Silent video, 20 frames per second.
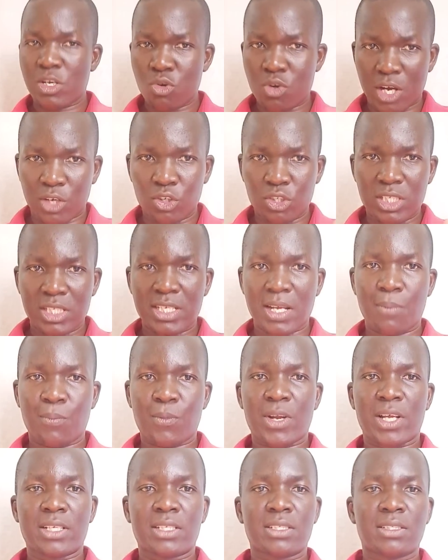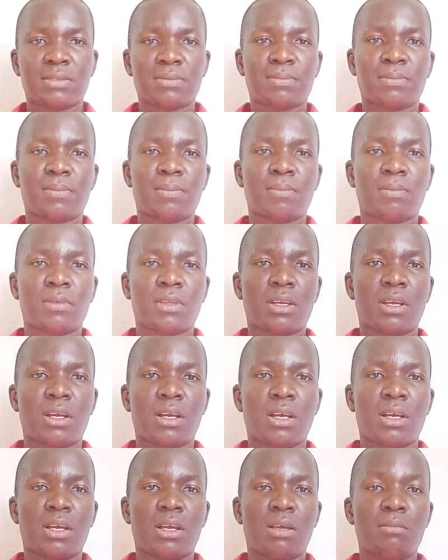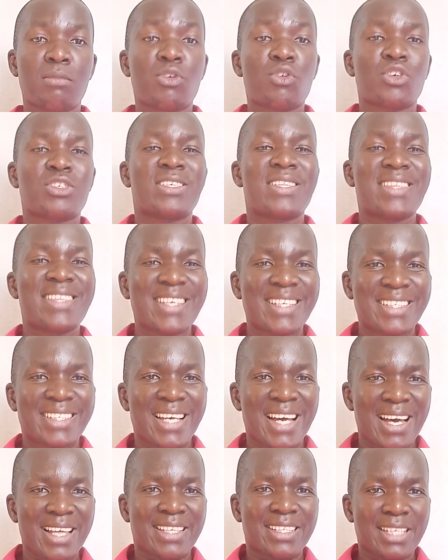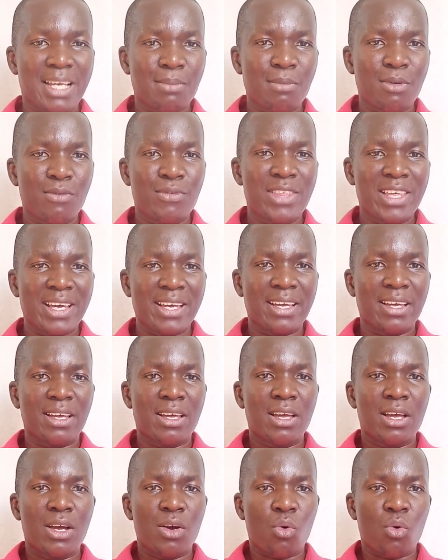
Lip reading: you cannot interpret. Because these are some of the